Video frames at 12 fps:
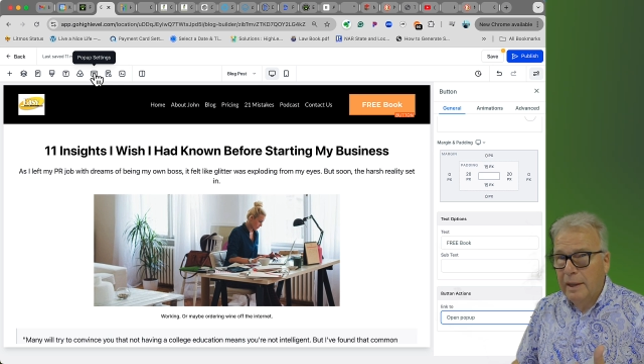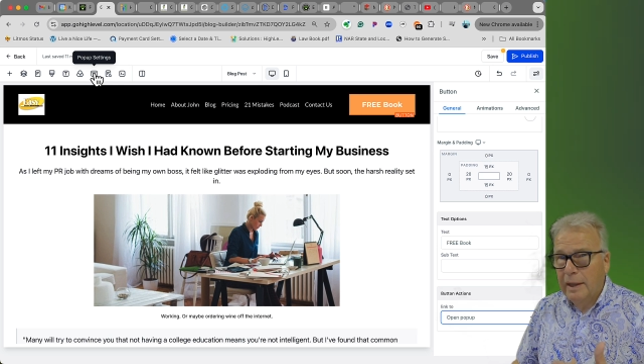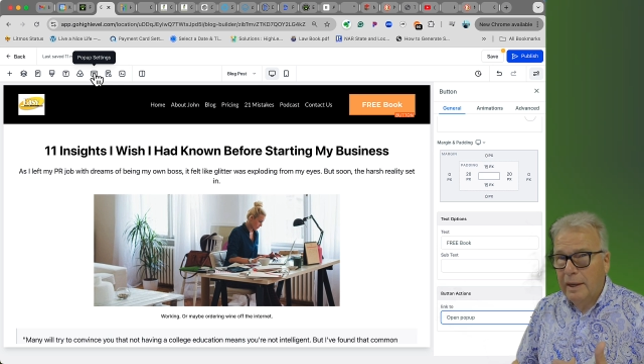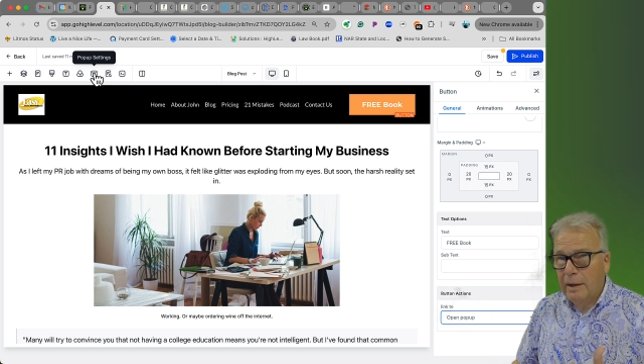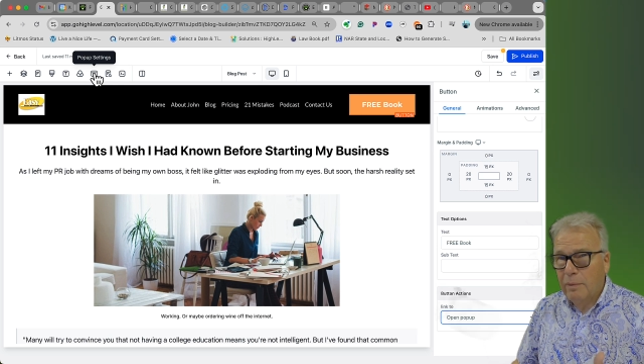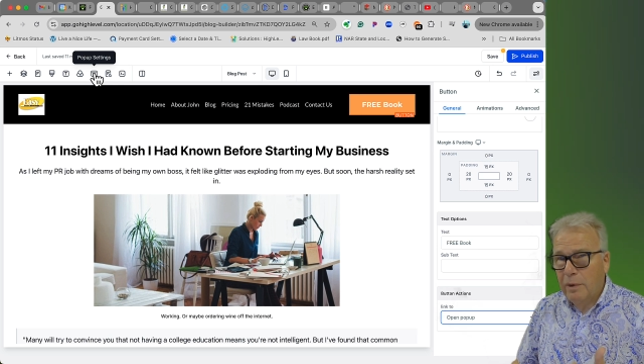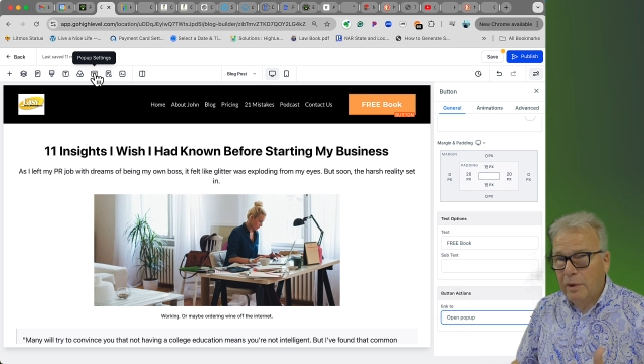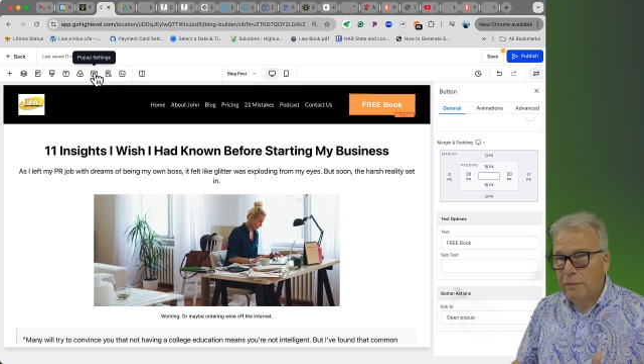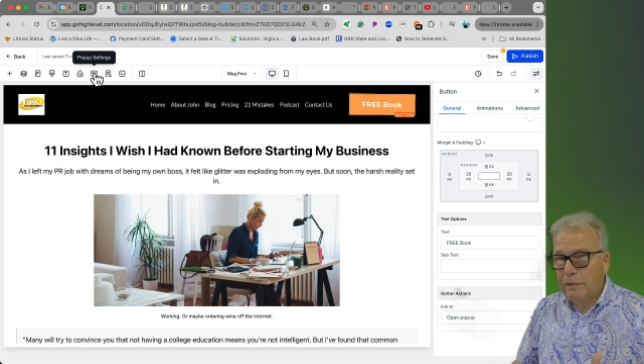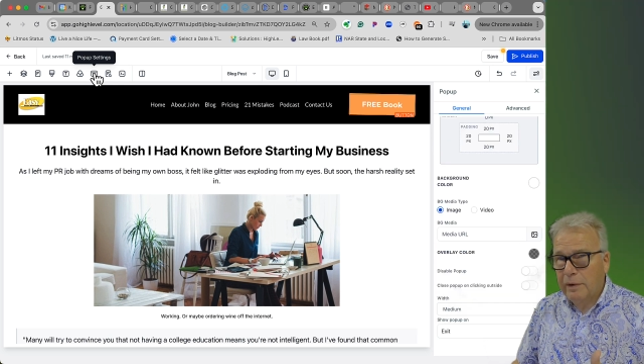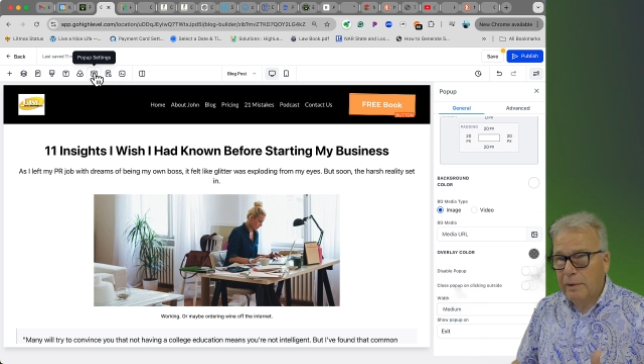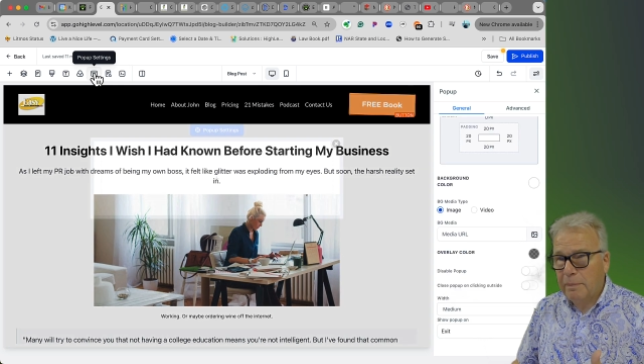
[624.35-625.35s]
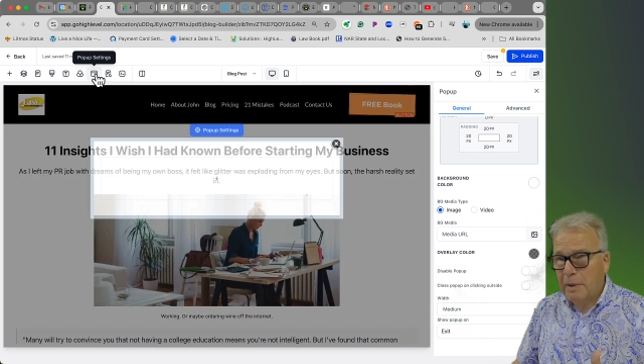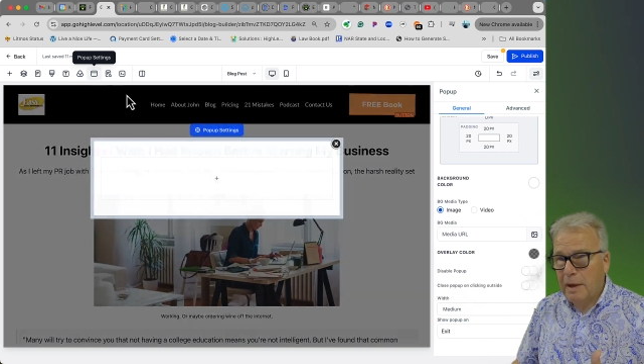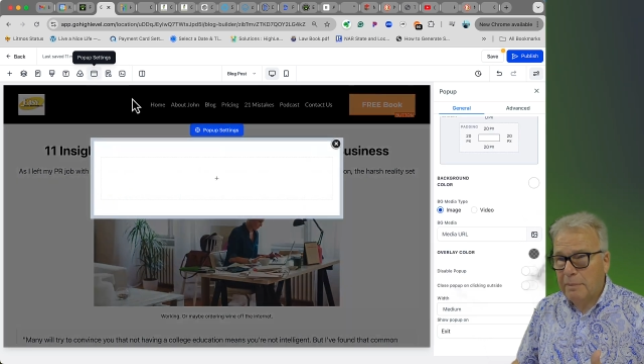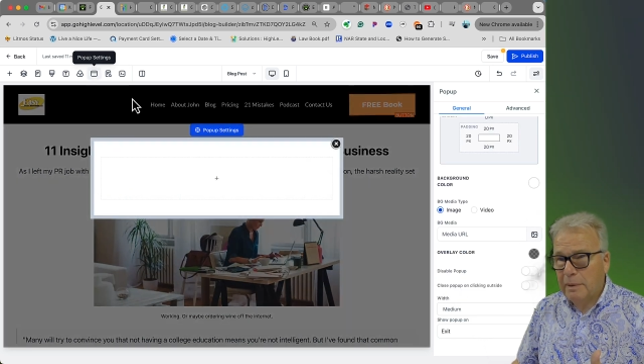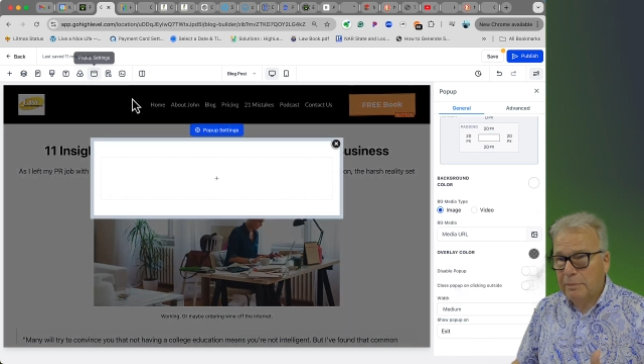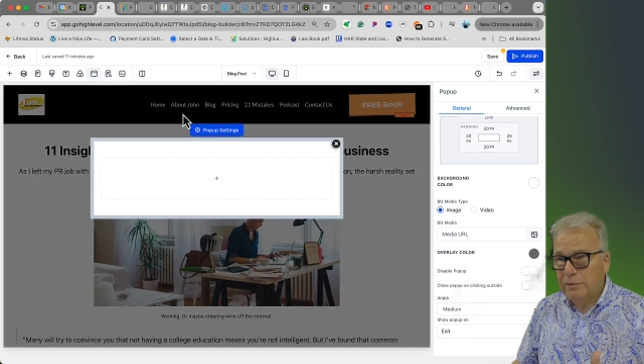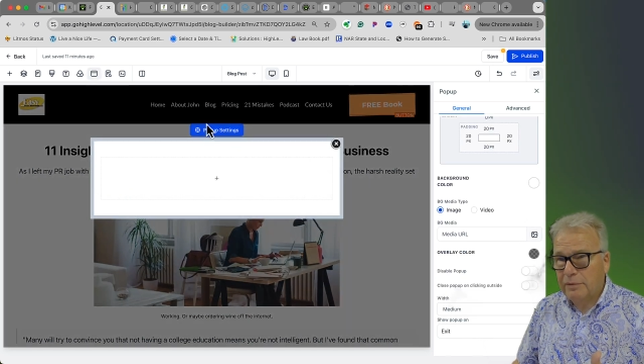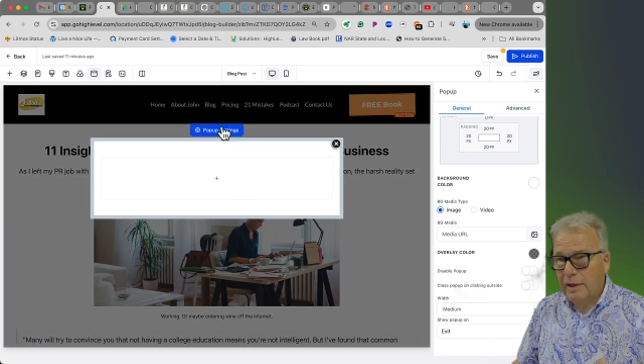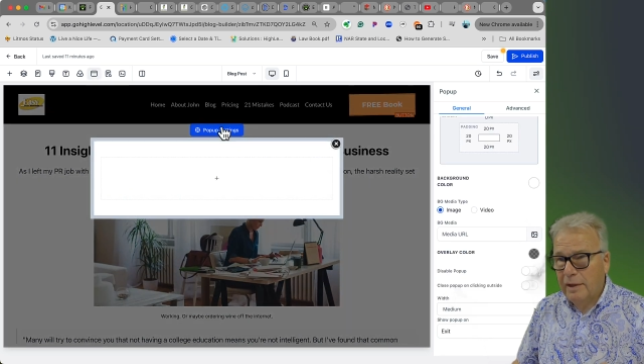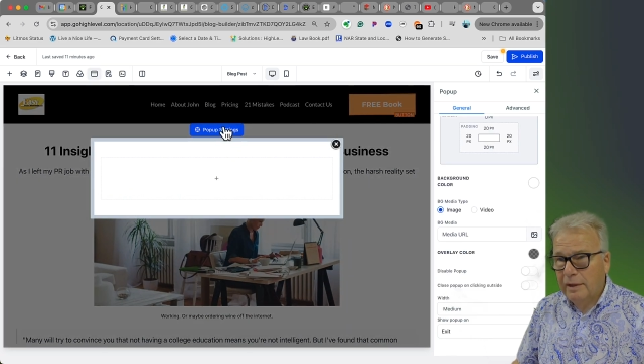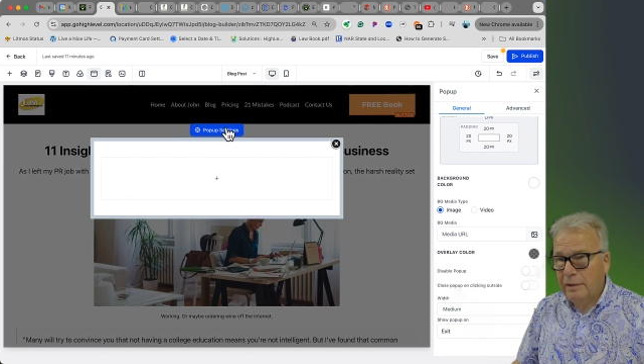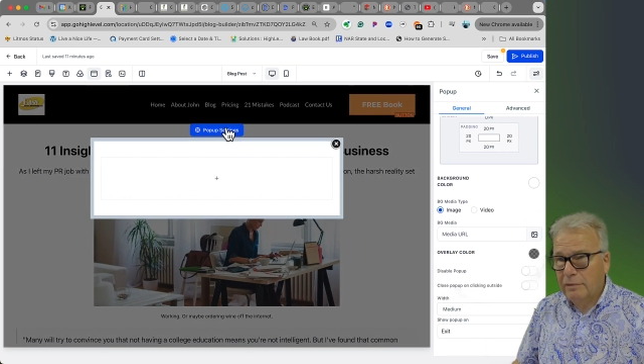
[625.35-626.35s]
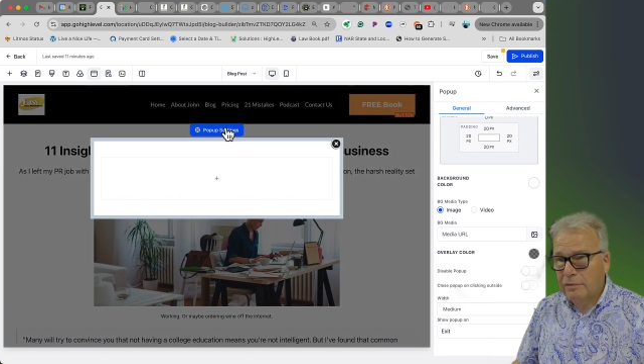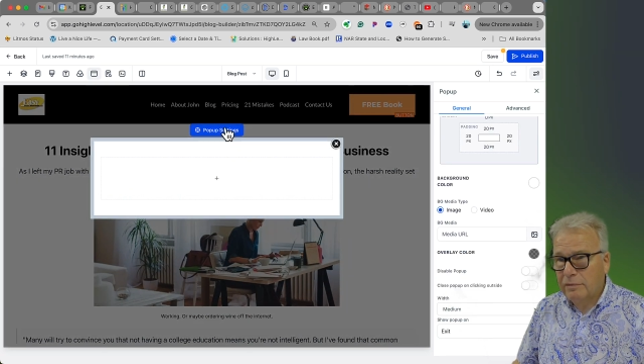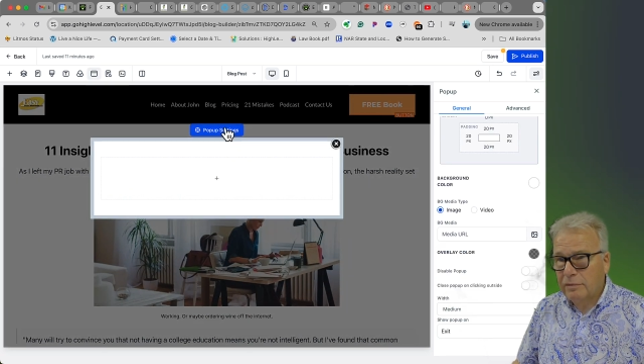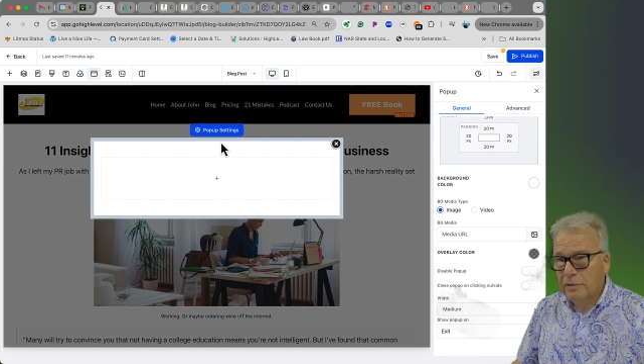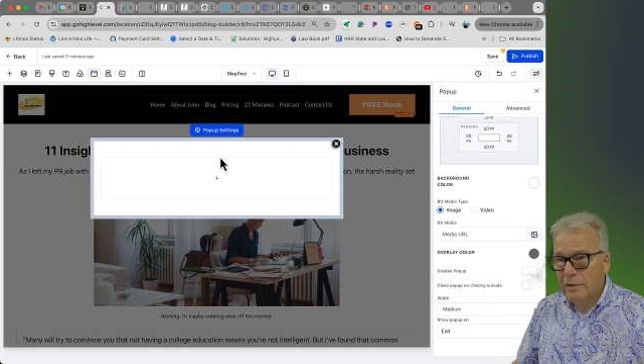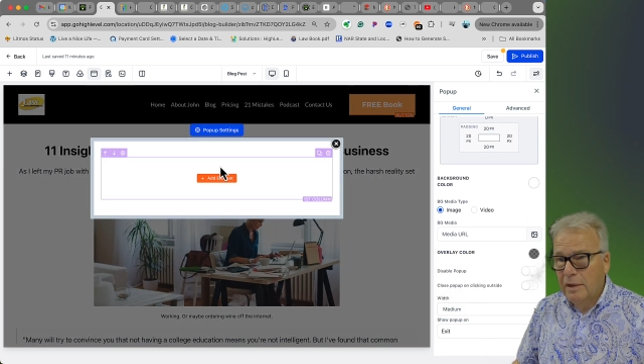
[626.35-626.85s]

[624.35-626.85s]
and I went over here to pop up settings.